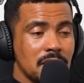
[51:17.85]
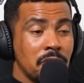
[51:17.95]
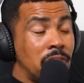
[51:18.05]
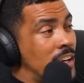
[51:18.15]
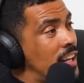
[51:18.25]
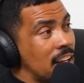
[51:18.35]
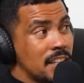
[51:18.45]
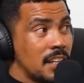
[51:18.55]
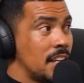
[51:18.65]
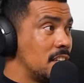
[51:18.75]
very
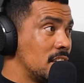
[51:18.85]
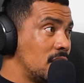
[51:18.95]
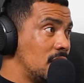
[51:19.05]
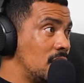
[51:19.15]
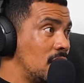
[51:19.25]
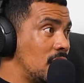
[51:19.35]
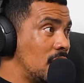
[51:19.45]
underrated. Mm.